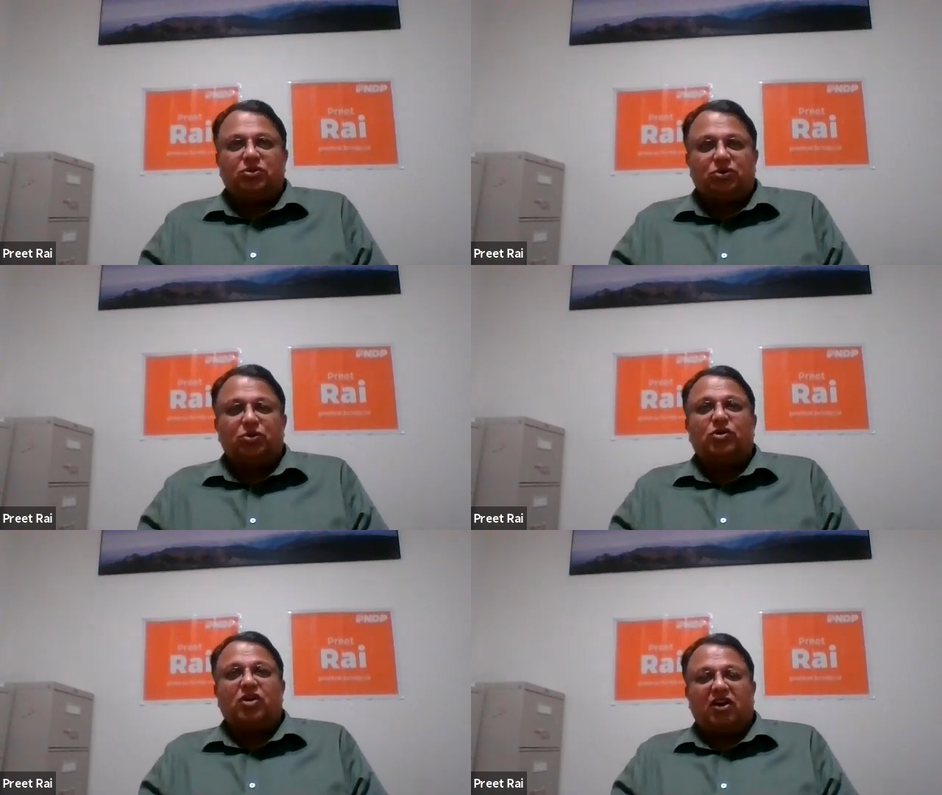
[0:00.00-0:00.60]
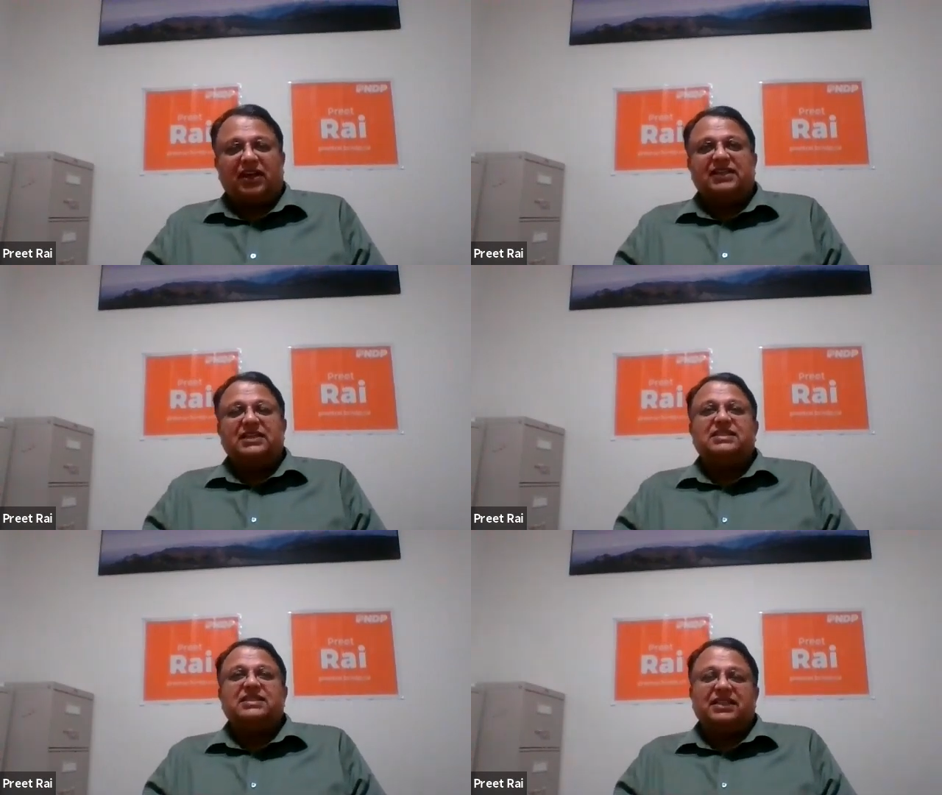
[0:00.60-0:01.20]
door knock
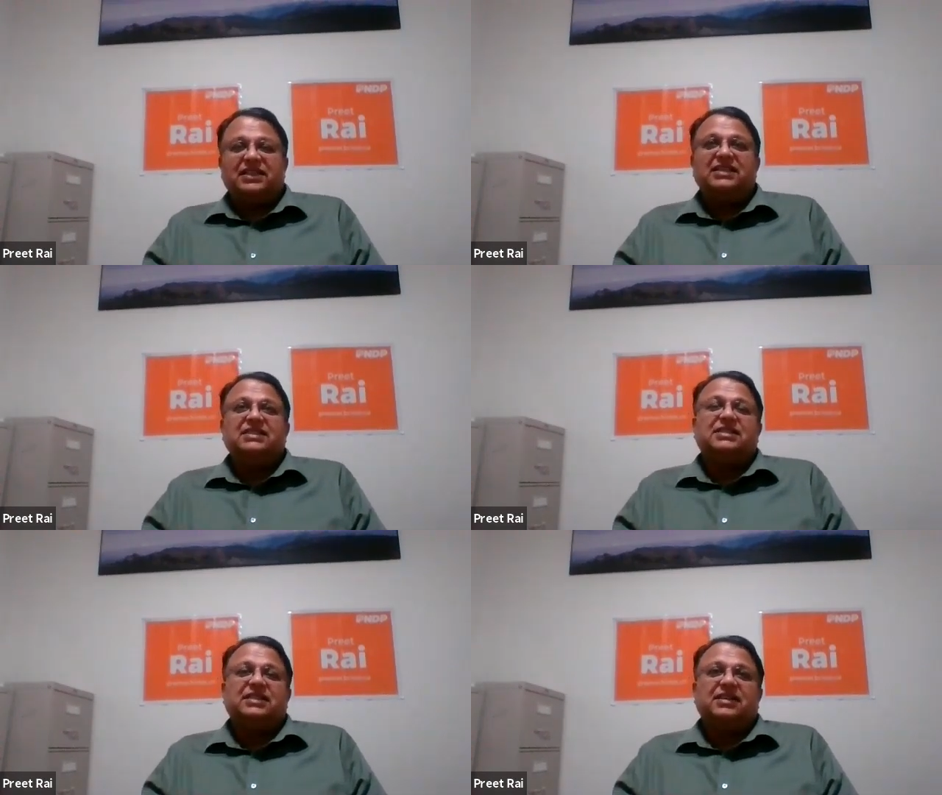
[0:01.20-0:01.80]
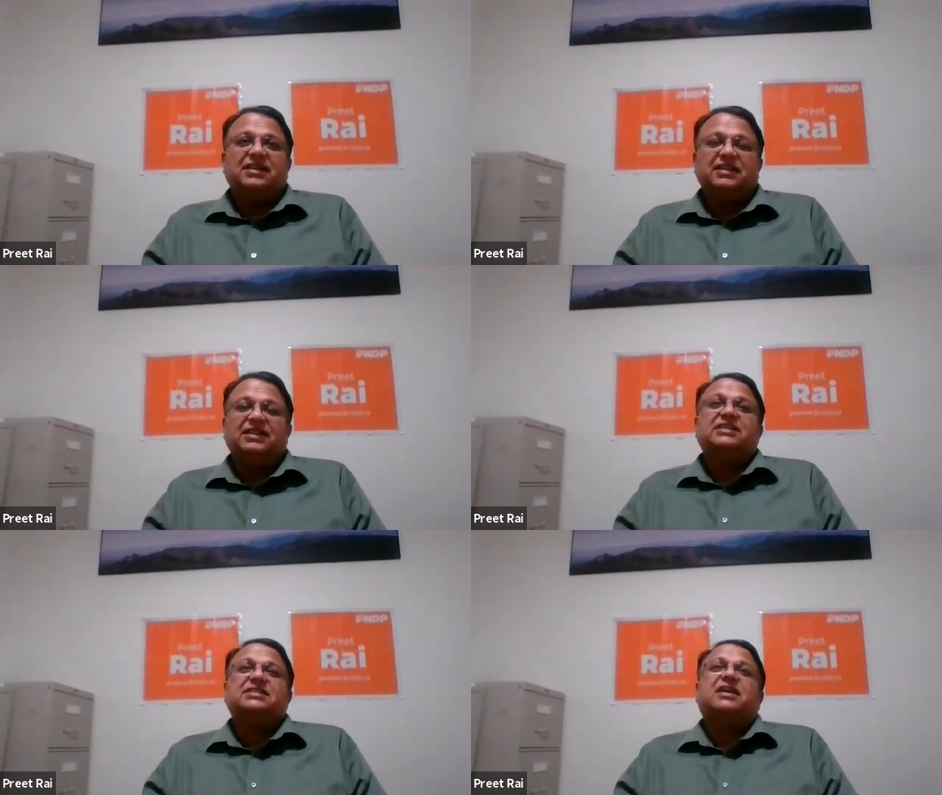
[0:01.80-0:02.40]
in these
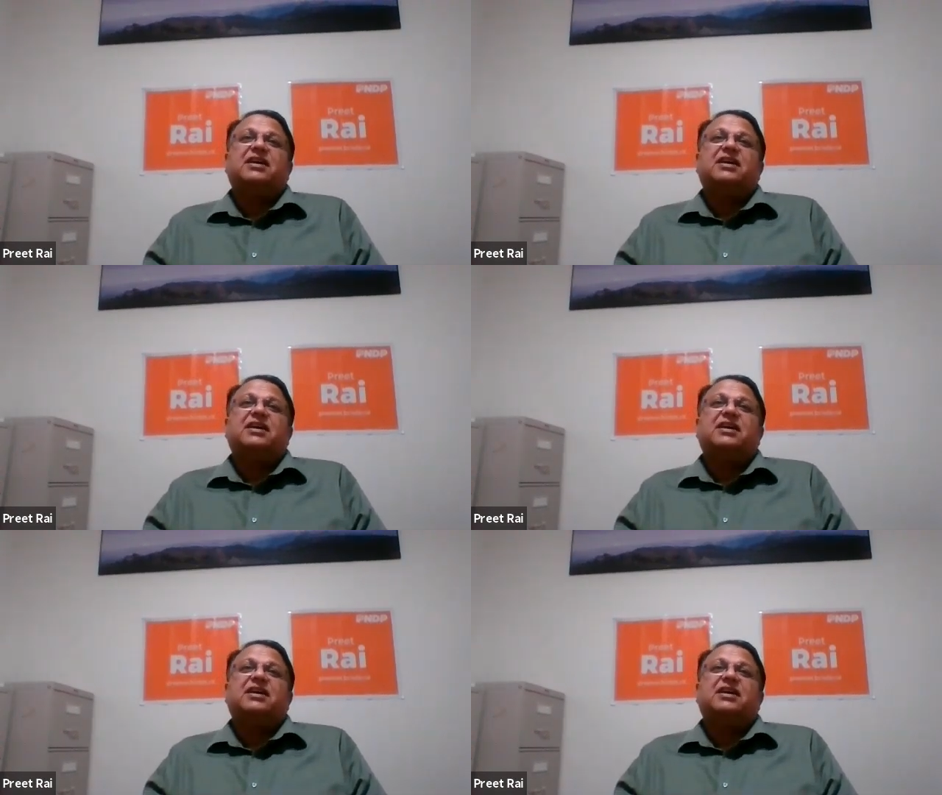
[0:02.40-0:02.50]
times.